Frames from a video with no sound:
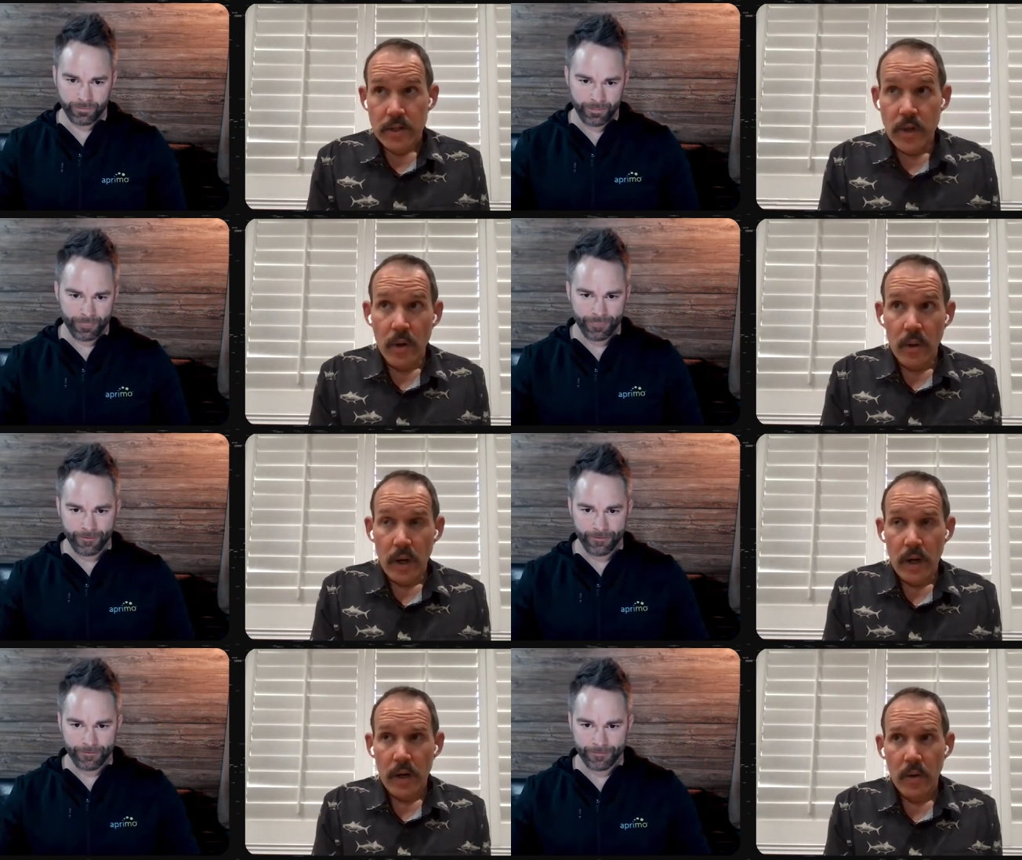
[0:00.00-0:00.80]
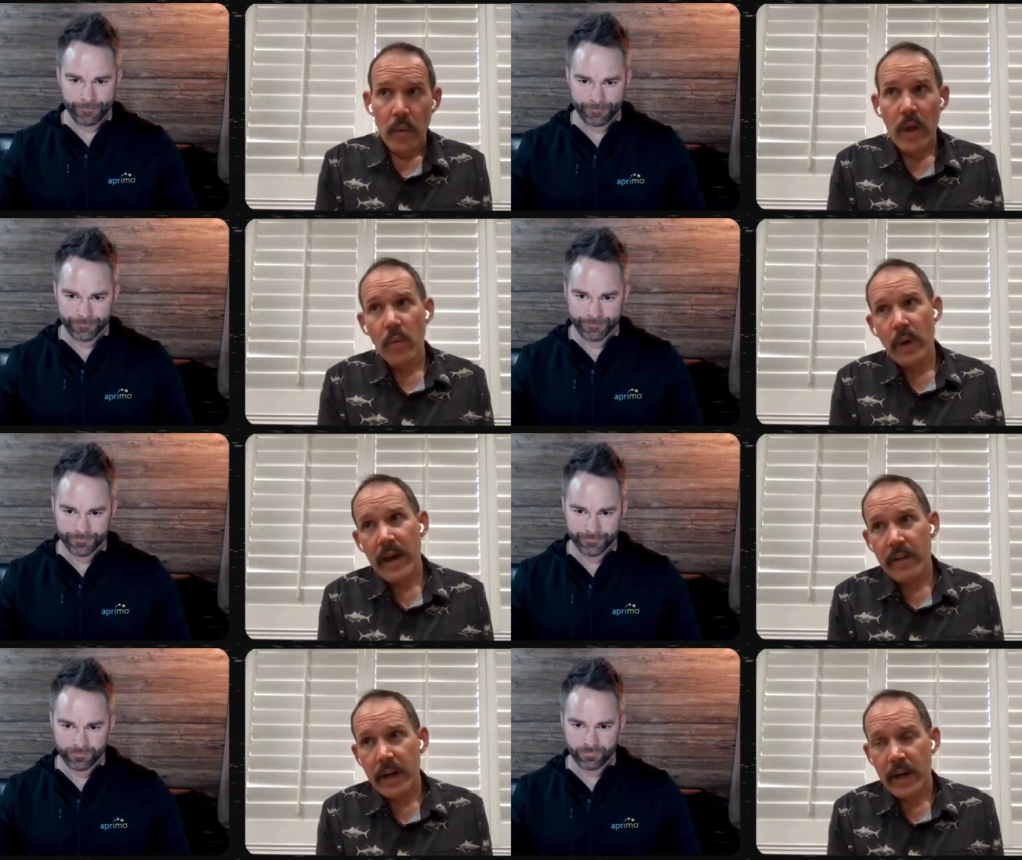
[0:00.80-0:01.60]
Speaker 1: so we
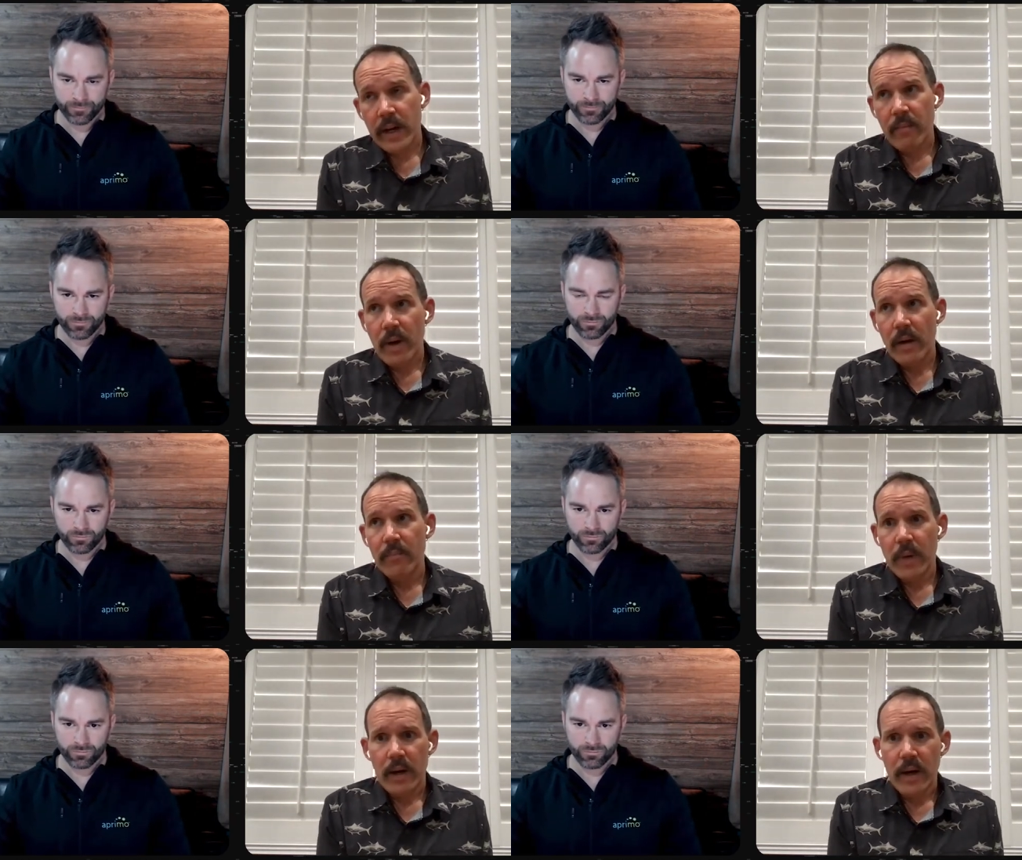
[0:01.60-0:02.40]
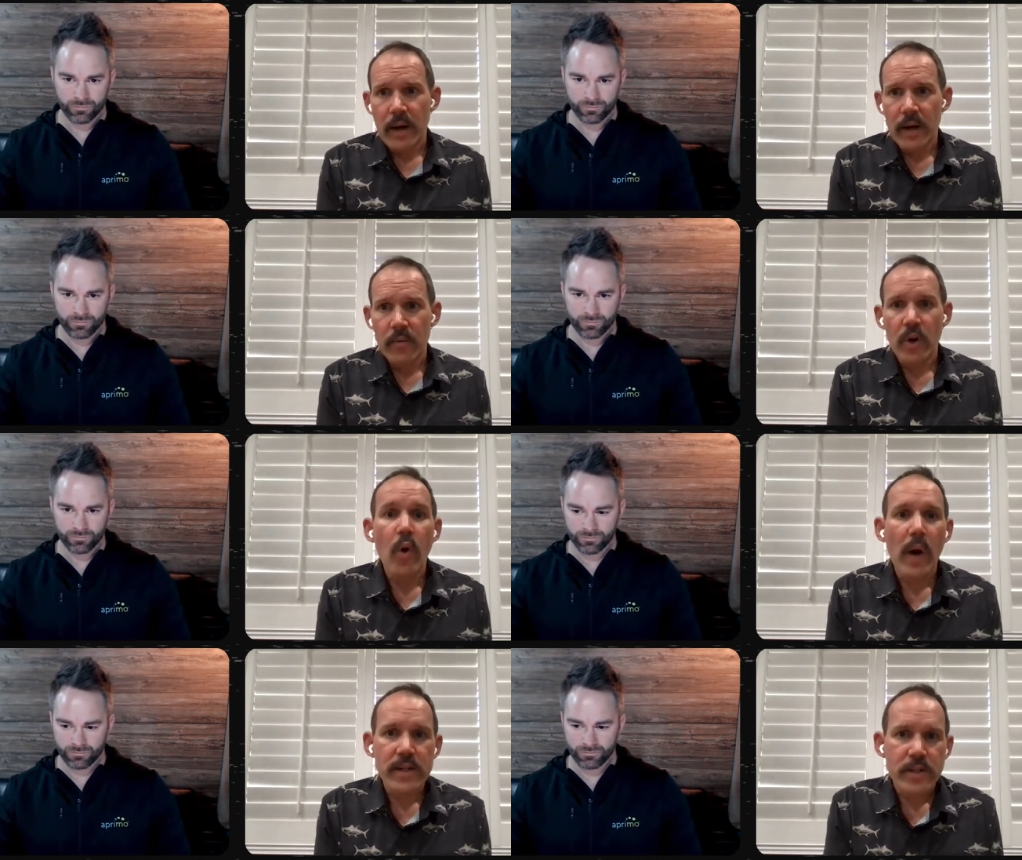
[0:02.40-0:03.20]
have a
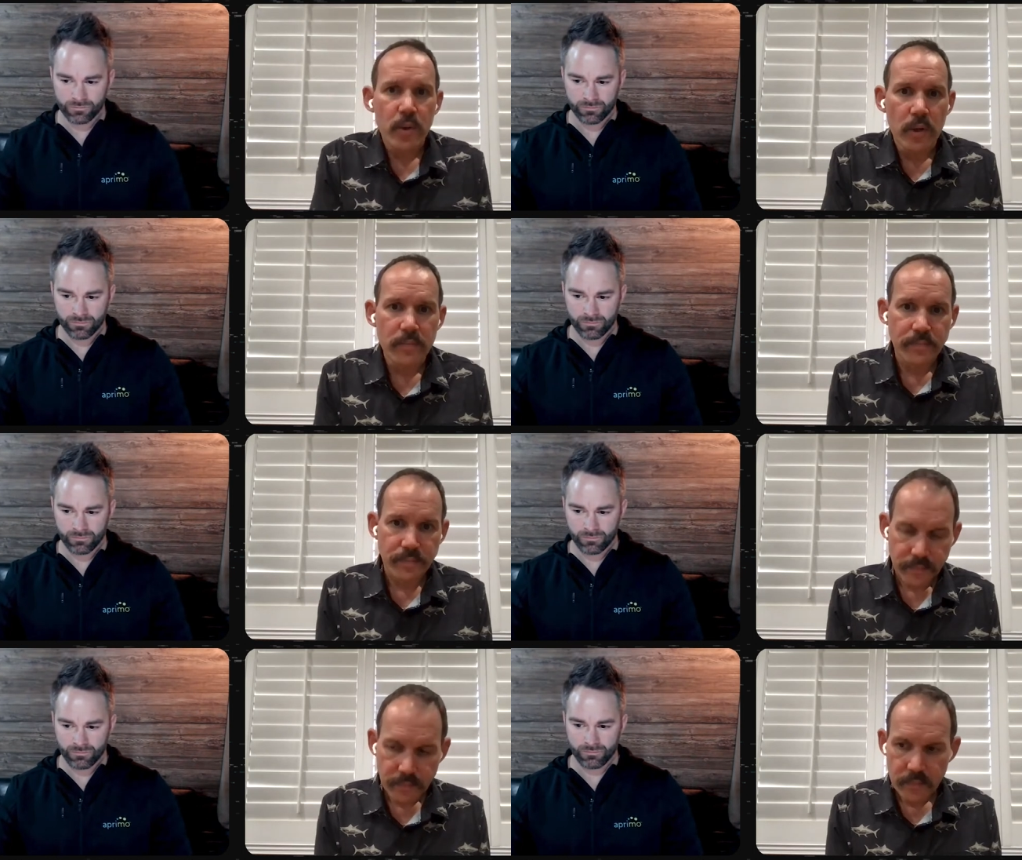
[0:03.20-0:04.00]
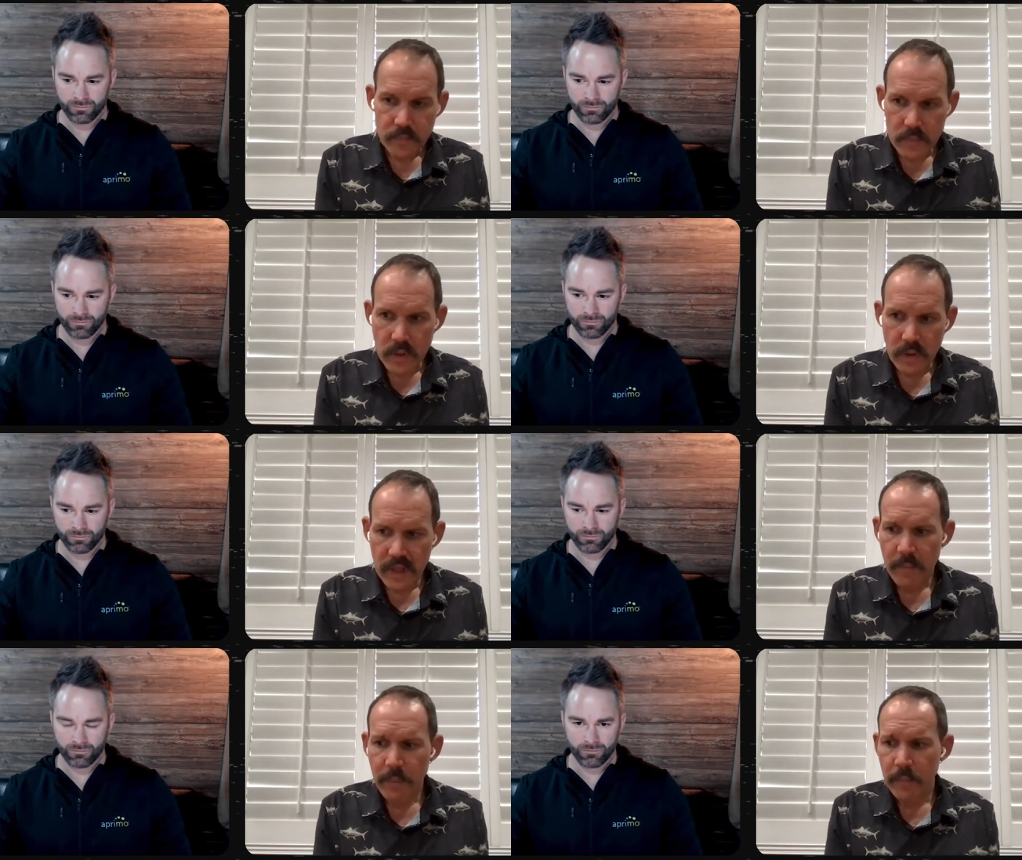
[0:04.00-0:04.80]
request tool
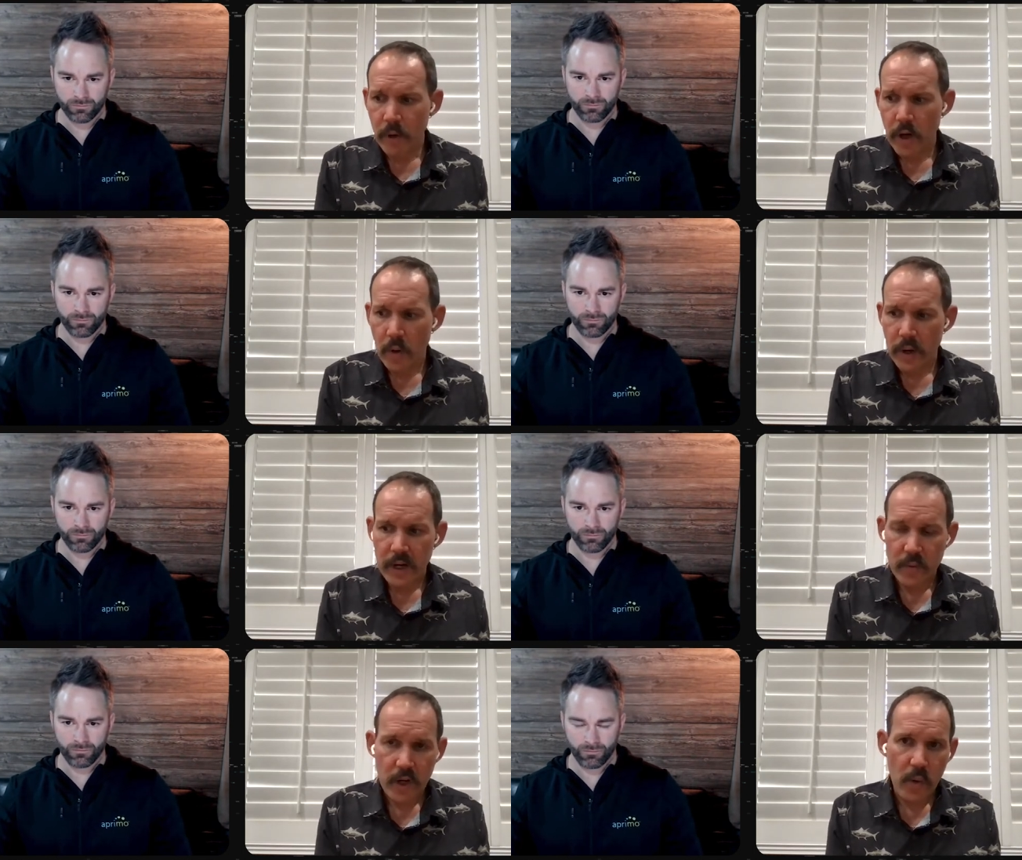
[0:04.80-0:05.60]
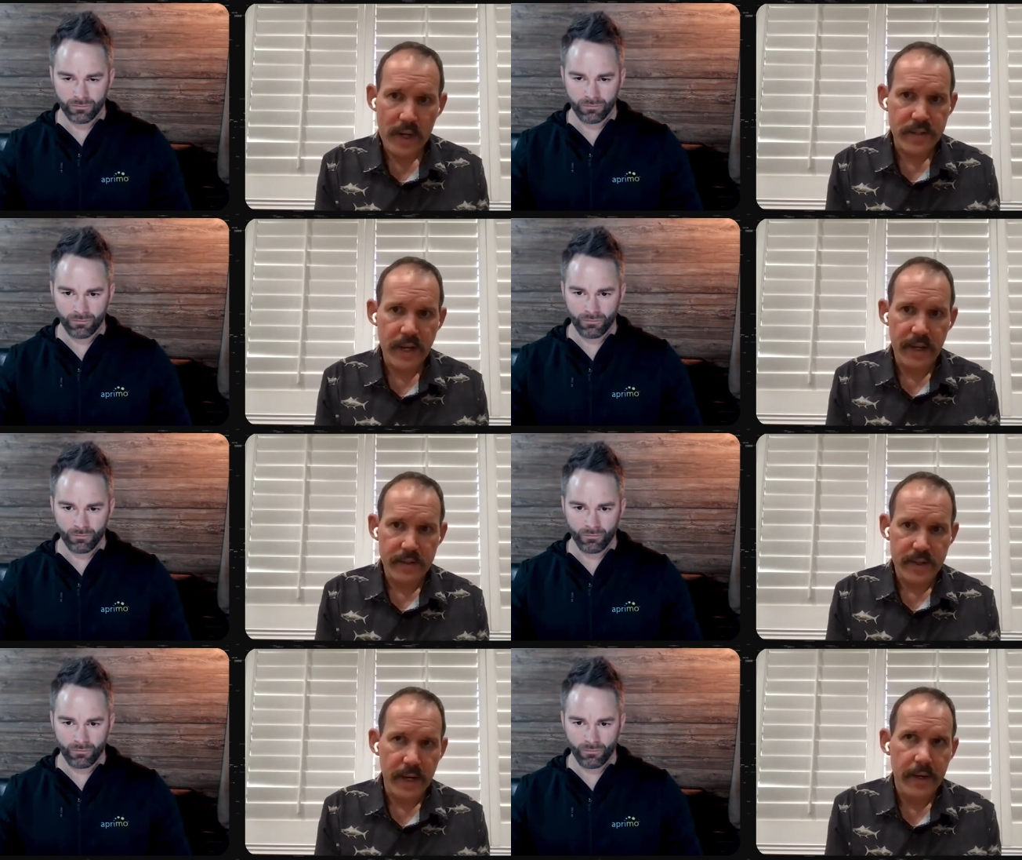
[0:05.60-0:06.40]
that people go in and request things
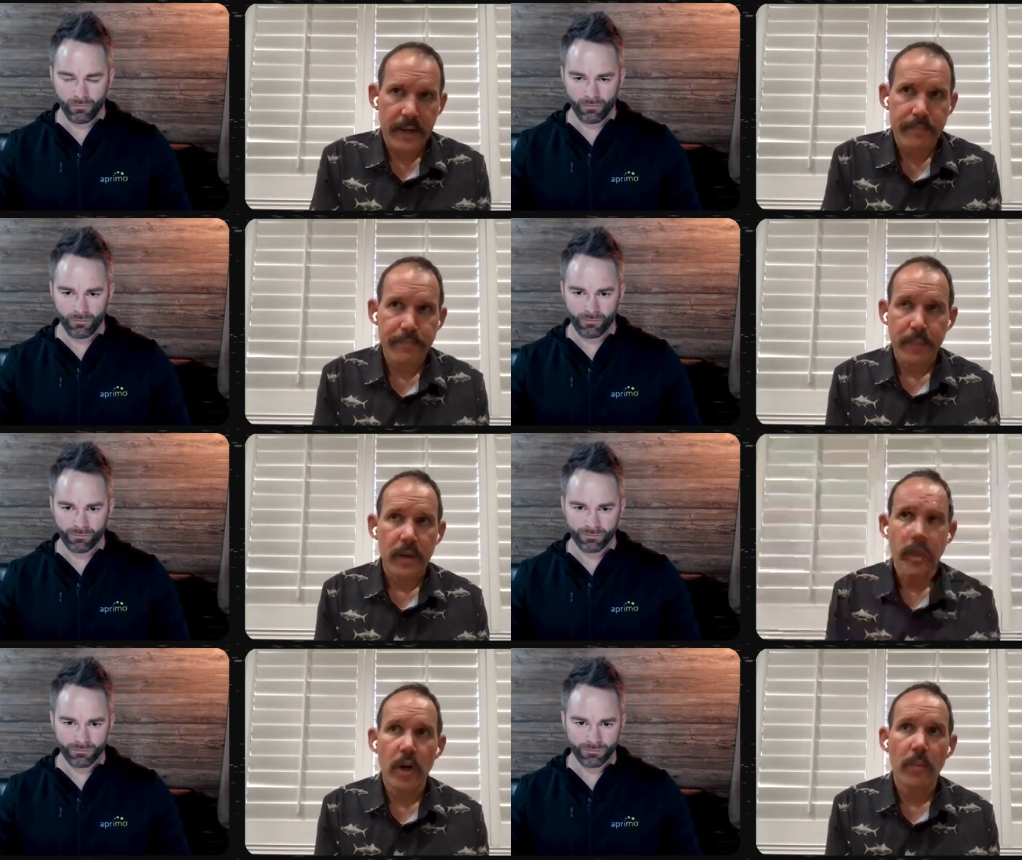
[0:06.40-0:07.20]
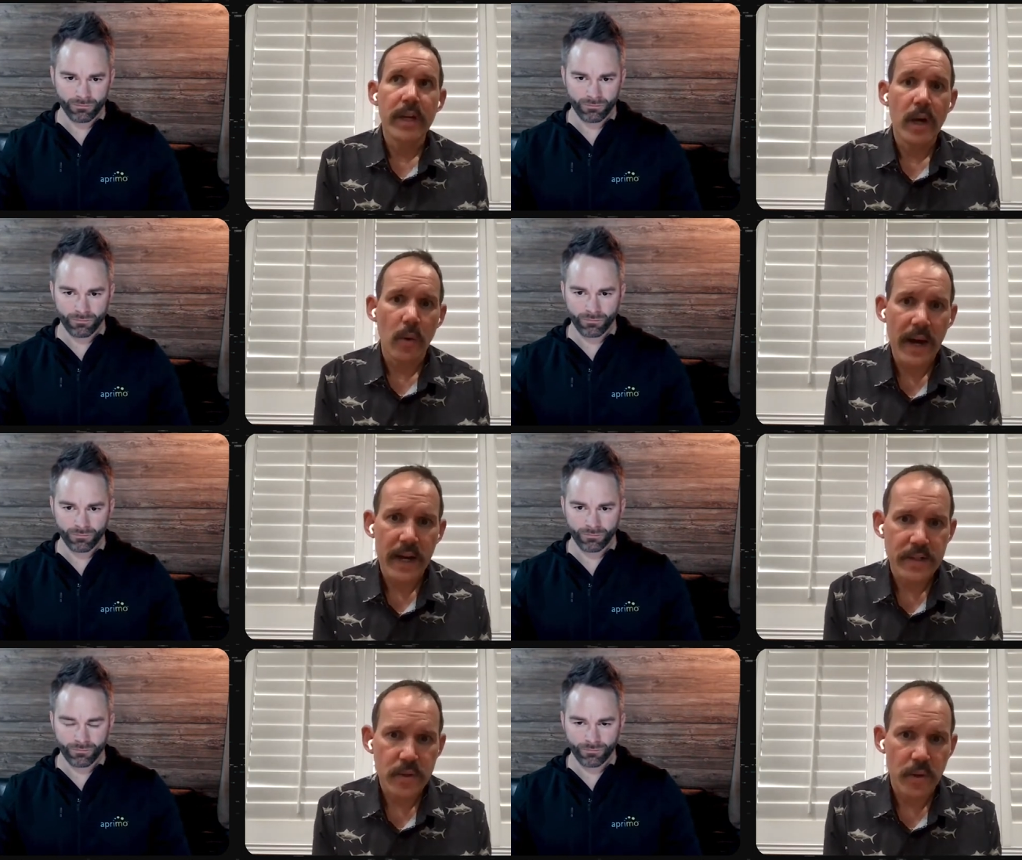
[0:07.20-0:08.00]
like, you know,
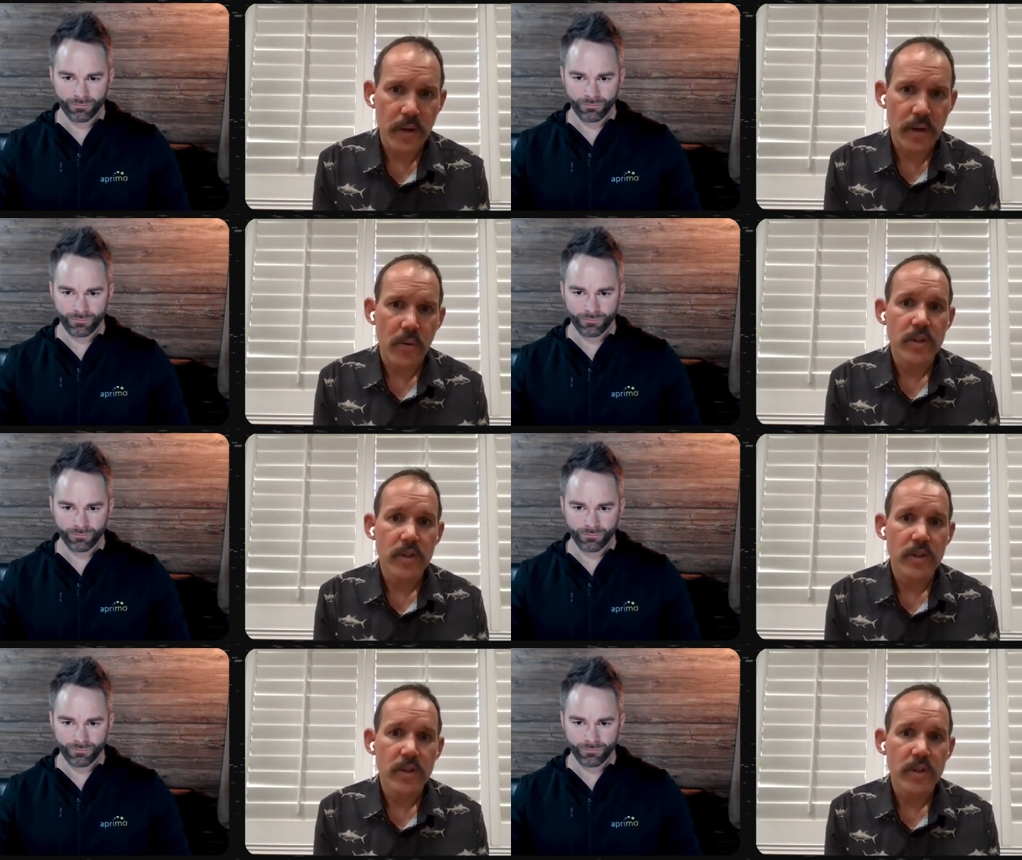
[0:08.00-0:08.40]
POS or